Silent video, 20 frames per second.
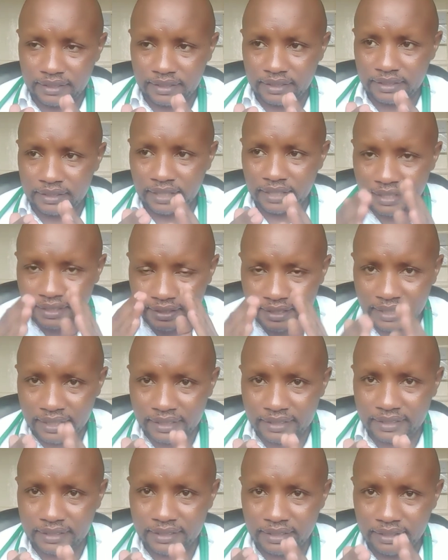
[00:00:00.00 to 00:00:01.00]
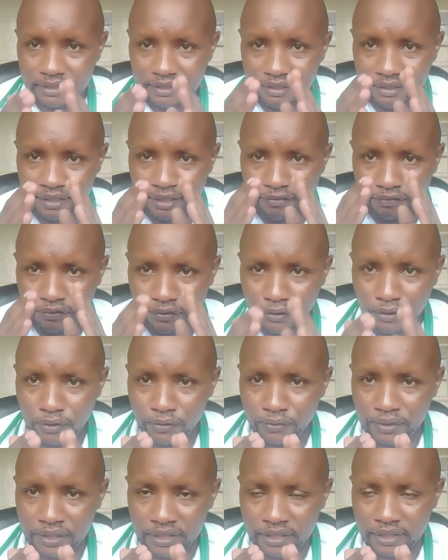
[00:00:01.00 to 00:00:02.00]
suggest the
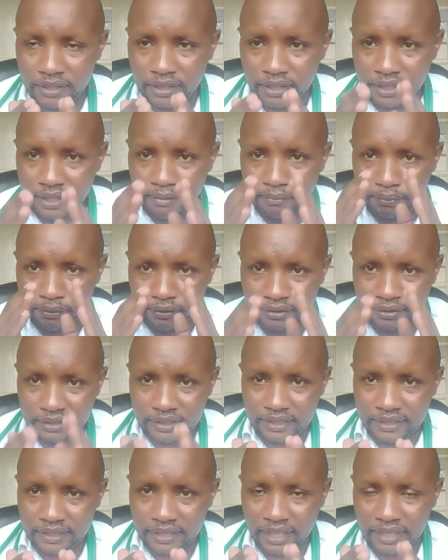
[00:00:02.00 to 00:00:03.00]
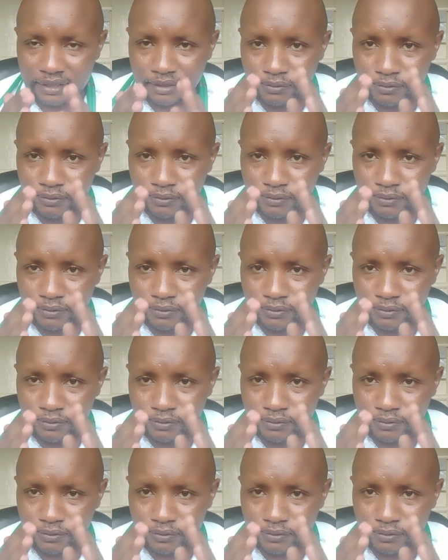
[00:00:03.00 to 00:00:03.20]
following procedures,